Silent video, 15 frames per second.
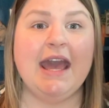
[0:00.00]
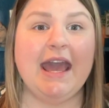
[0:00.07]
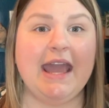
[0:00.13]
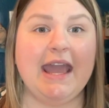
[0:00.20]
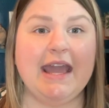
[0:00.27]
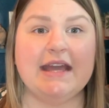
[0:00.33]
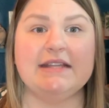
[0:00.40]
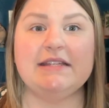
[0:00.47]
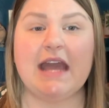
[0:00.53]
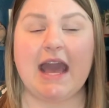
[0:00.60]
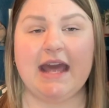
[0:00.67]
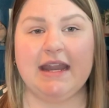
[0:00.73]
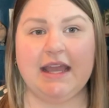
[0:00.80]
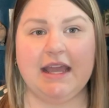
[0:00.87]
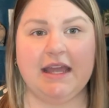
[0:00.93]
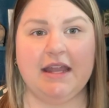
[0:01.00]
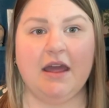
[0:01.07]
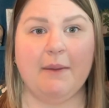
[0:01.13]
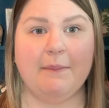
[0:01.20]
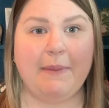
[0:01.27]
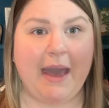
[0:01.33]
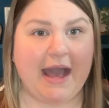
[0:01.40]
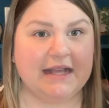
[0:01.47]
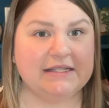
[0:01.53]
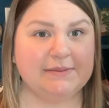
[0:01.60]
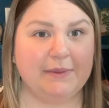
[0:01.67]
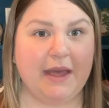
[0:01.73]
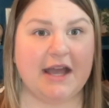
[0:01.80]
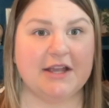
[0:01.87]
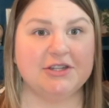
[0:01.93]
and adding in a
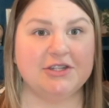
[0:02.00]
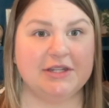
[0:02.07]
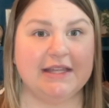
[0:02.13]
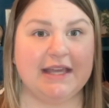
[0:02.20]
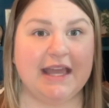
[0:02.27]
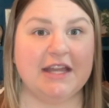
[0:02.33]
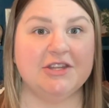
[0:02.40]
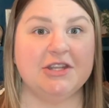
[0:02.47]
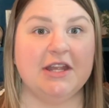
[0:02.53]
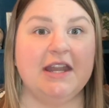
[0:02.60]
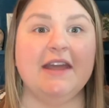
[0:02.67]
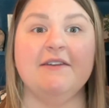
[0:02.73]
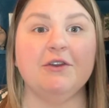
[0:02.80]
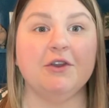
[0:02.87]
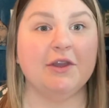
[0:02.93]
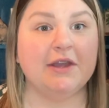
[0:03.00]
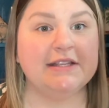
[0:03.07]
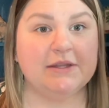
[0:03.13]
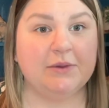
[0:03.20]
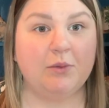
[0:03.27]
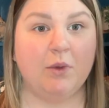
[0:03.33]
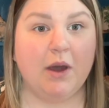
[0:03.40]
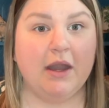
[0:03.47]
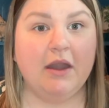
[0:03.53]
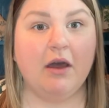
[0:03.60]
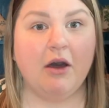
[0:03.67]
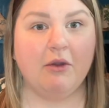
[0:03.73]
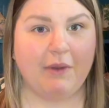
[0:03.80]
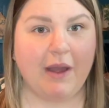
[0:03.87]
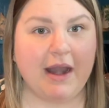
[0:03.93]
backsplash to the kitchen if there isn't one
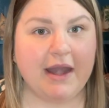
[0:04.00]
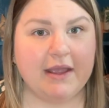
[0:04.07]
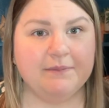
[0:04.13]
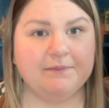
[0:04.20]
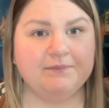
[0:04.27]
already.